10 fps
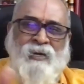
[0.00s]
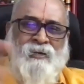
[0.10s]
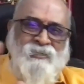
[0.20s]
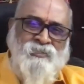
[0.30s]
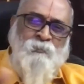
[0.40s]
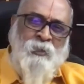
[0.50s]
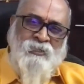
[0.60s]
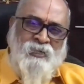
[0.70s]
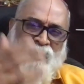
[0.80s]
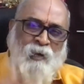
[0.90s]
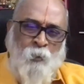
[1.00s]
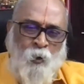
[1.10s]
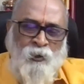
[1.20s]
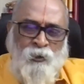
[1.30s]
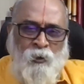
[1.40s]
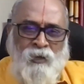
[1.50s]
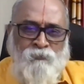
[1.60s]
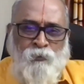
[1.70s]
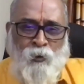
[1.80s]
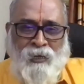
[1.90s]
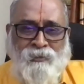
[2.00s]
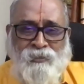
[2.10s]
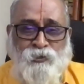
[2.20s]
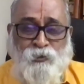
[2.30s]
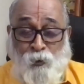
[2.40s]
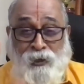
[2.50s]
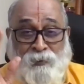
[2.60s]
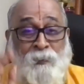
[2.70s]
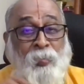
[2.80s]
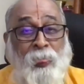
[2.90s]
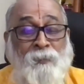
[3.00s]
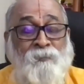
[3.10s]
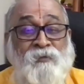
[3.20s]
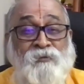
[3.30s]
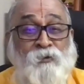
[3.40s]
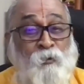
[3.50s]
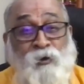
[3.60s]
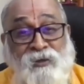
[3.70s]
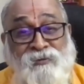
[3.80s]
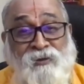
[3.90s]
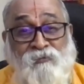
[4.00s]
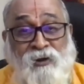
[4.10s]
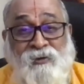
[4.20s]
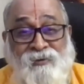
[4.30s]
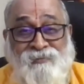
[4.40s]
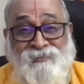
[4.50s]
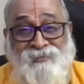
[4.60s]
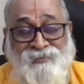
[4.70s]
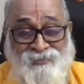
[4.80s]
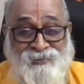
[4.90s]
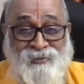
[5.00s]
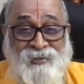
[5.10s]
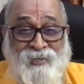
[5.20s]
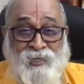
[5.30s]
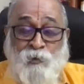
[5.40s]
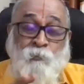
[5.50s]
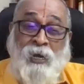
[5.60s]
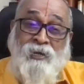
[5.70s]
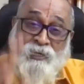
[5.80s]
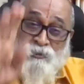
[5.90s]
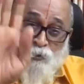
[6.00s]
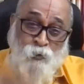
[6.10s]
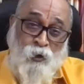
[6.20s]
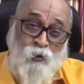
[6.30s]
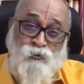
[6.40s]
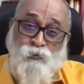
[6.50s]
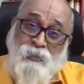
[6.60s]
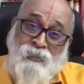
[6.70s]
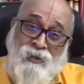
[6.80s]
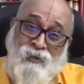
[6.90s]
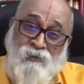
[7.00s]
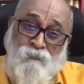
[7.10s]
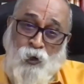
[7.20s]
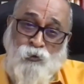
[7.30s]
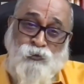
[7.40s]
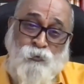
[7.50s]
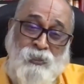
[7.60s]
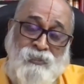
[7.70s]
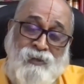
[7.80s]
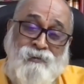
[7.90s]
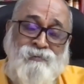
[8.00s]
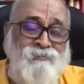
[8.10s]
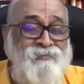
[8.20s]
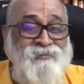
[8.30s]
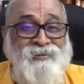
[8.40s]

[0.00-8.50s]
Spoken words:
That doesn't mean that I'm going to leave you like this story. The story is different. In my case, you will also be there, he will also be there.